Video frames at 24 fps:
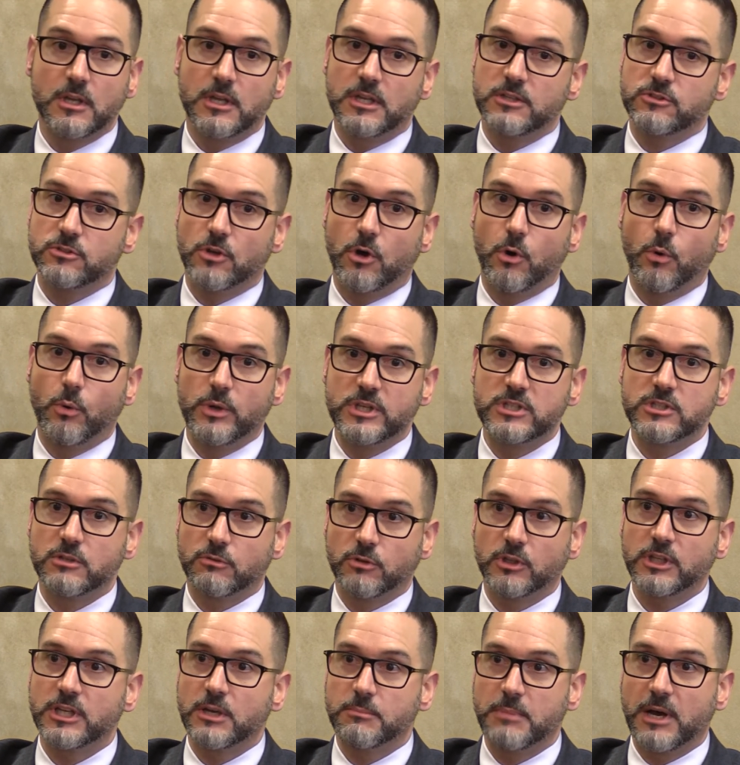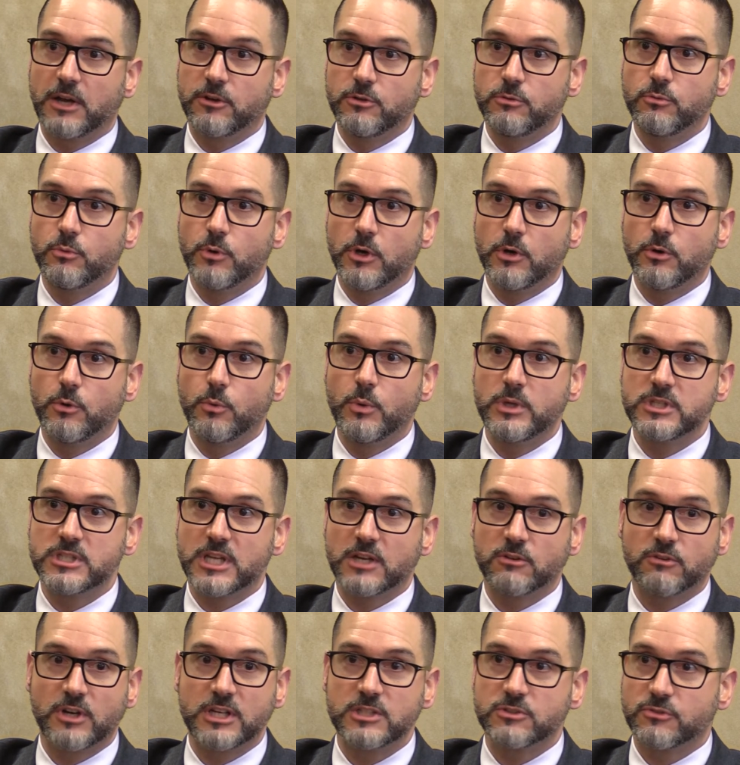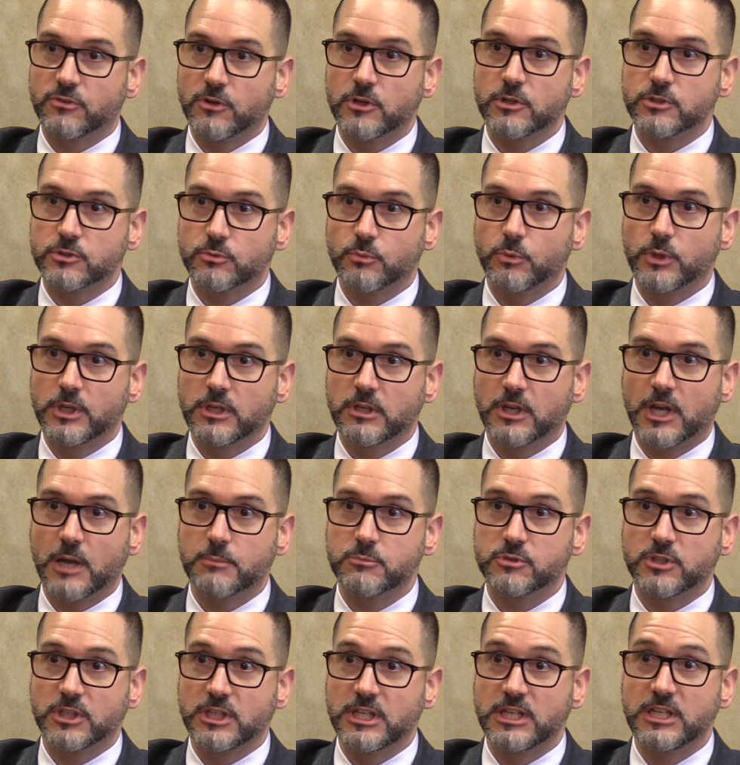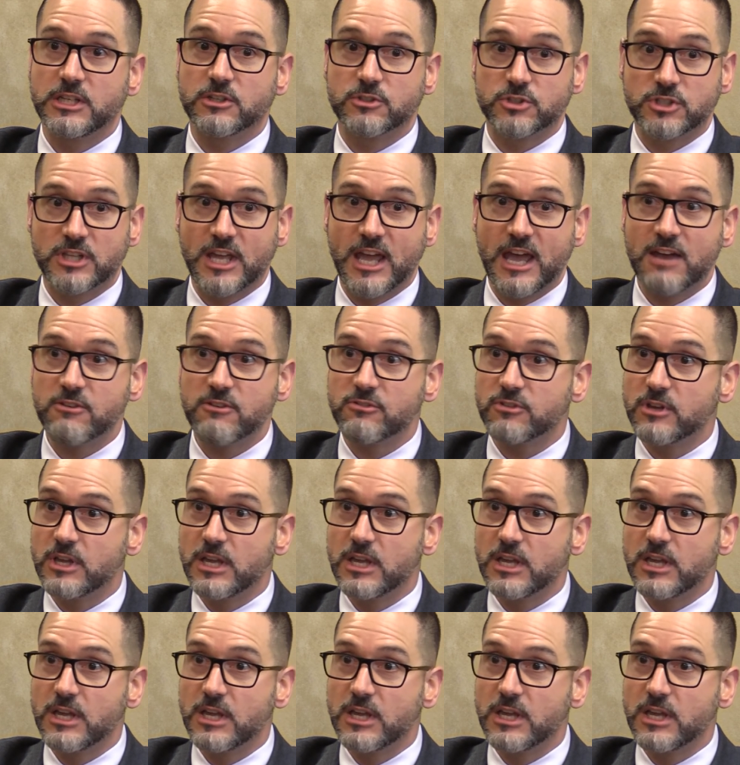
So it's really about who wins that race first when it comes to getting your staff